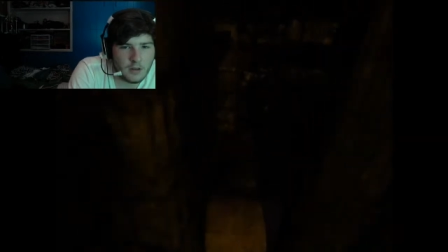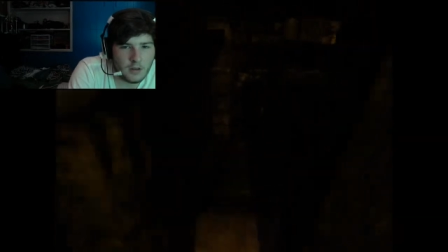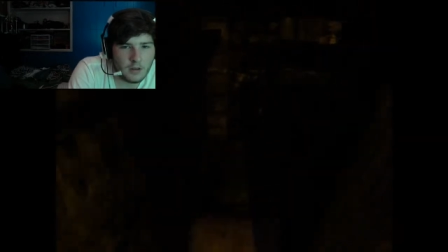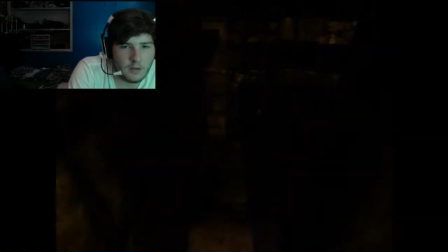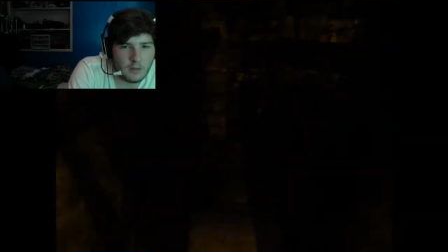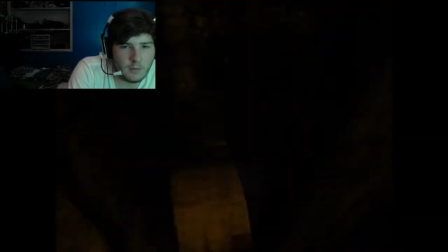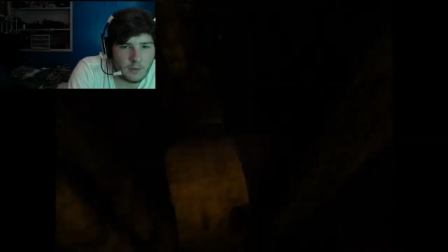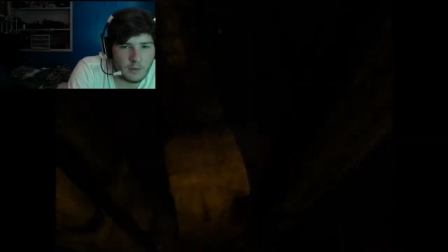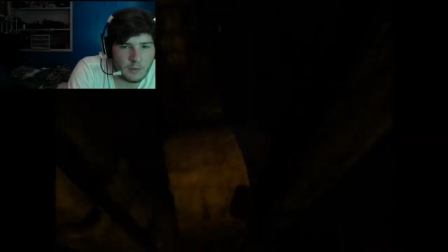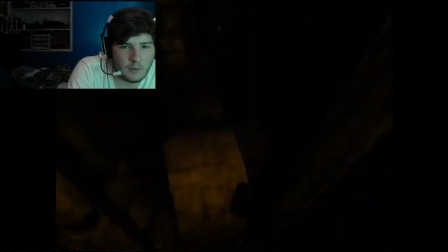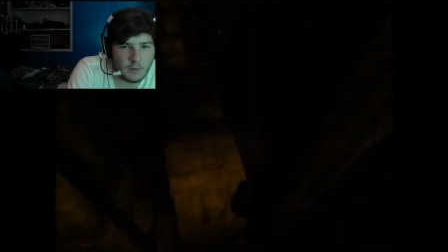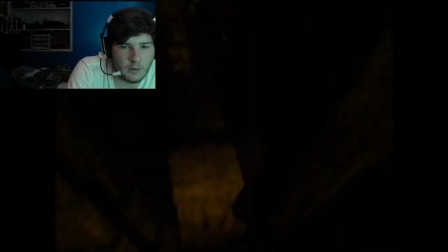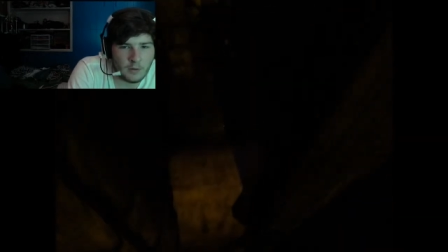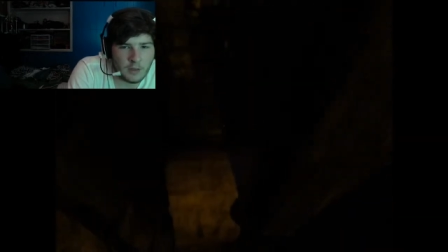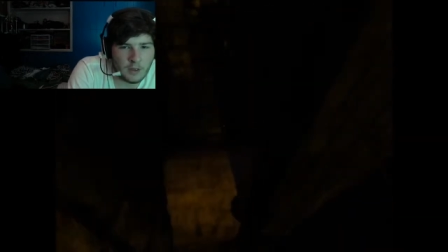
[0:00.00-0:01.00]
Wait, wait,
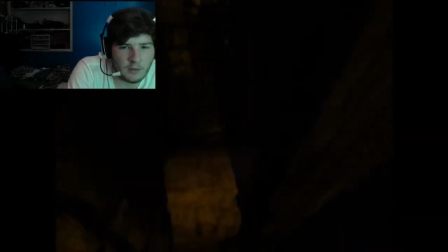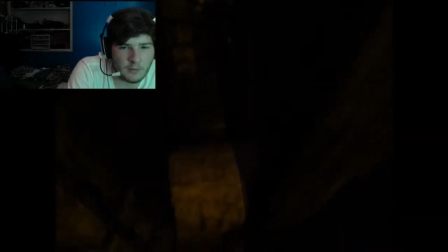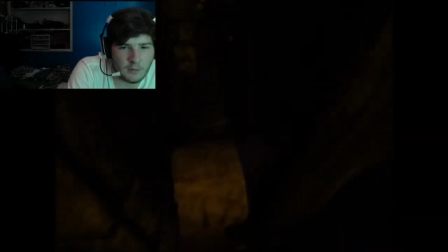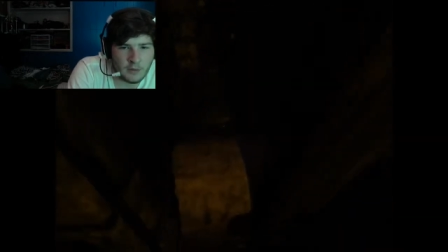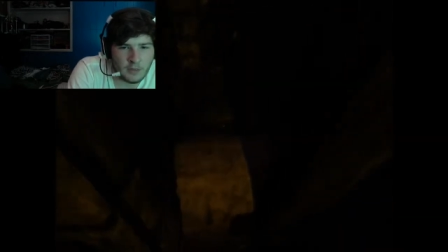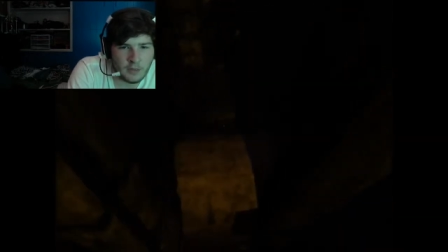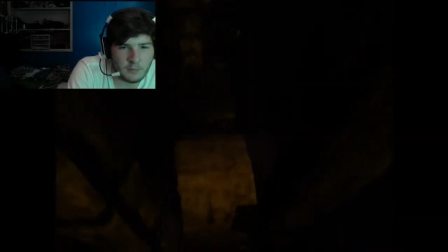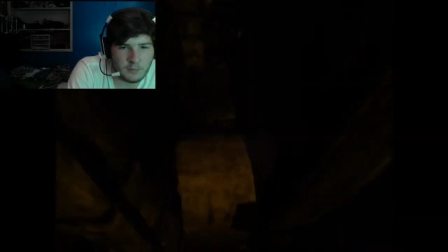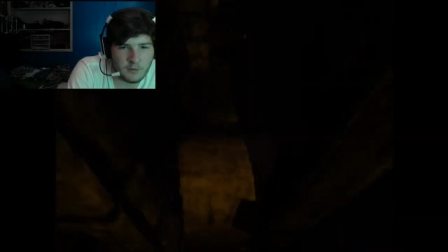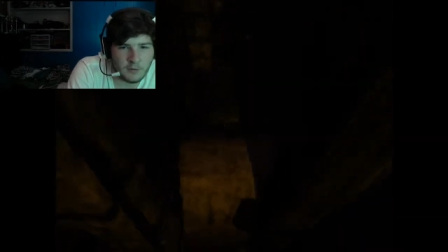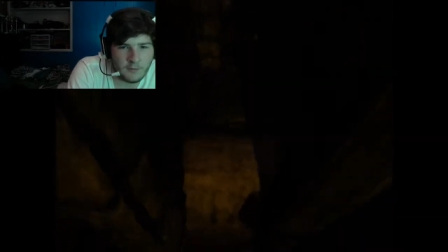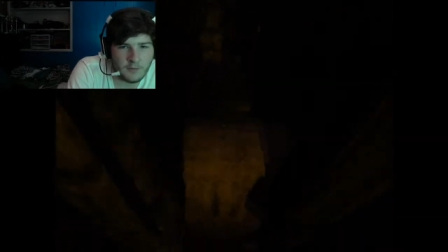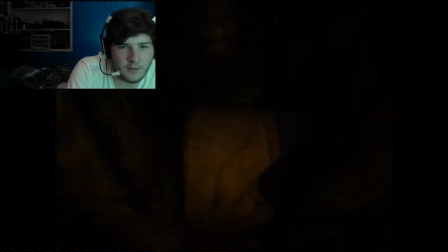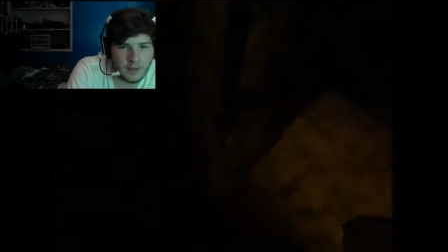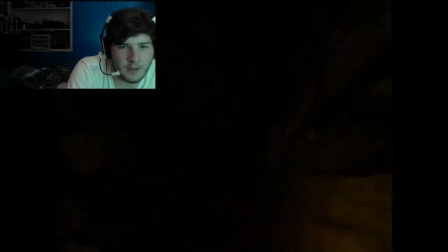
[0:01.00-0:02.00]
okay, so I jumped over. I
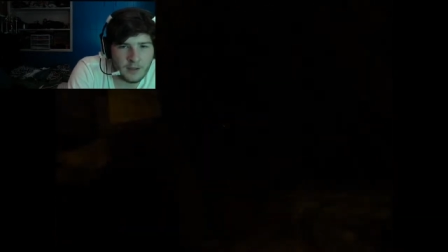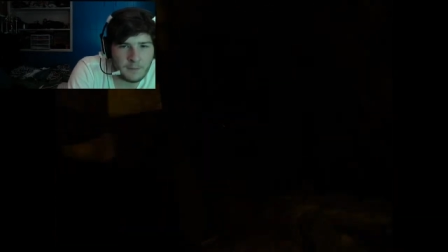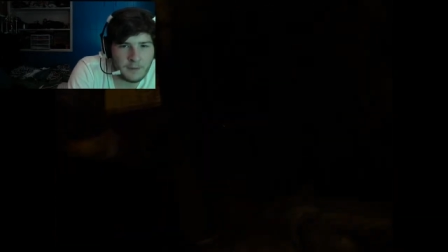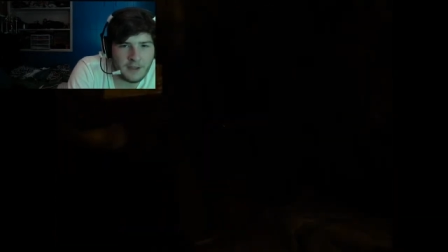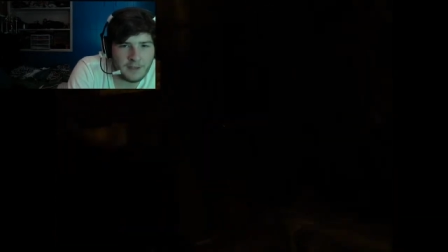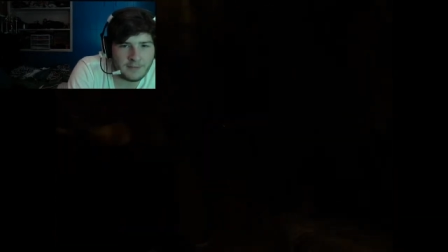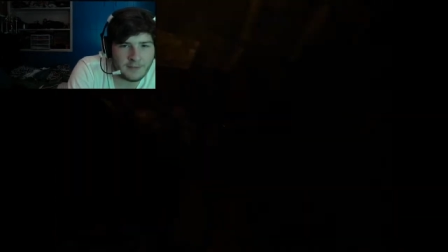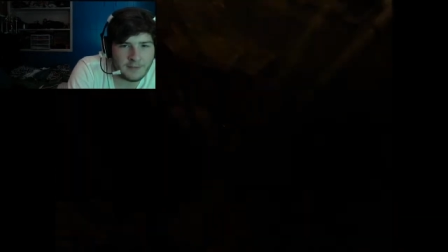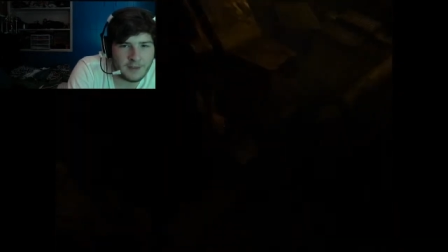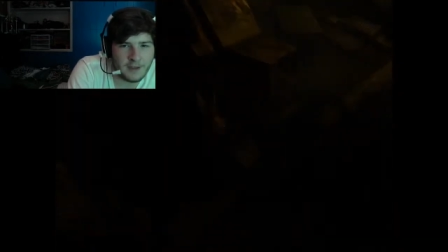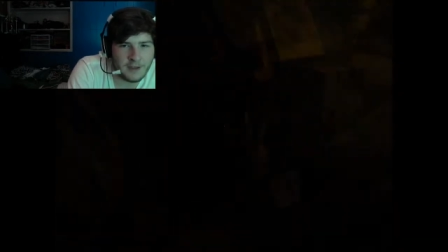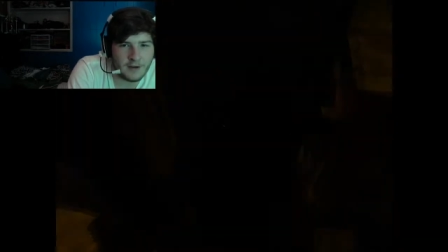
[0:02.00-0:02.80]
got past the gear!